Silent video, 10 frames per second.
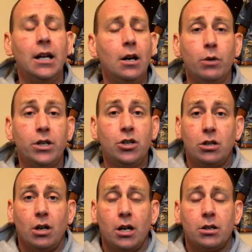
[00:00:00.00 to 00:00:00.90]

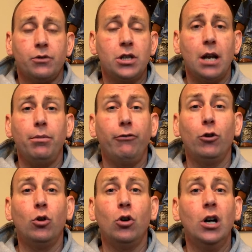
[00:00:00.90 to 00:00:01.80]
which, as I've said
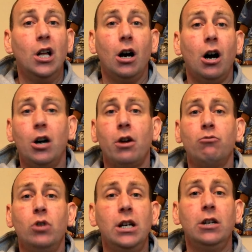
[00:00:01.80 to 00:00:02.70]
before, I don't
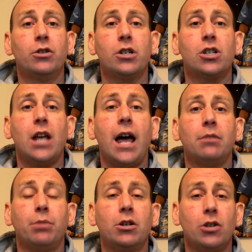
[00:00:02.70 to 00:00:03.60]
really understand,
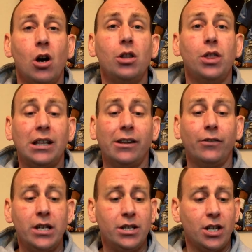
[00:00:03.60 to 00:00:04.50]
because I think that
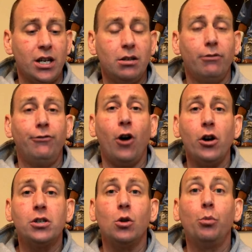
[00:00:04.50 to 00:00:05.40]
this is a
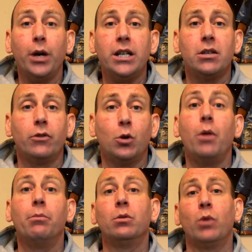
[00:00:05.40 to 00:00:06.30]
vital piece of
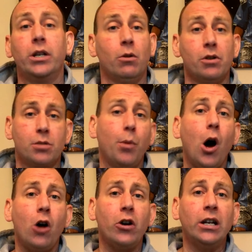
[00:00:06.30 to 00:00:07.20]
equipment when you are
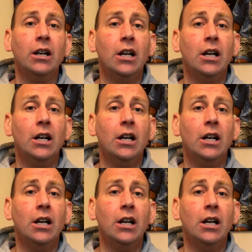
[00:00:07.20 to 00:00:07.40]
sparring.